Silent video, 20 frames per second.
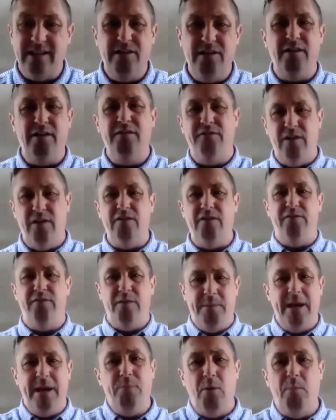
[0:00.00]
And
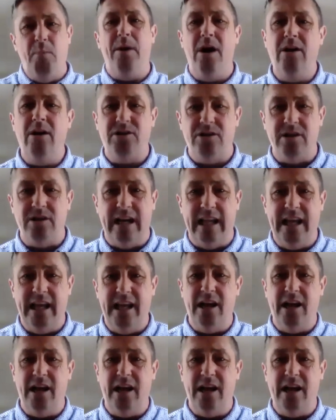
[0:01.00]
for people personally,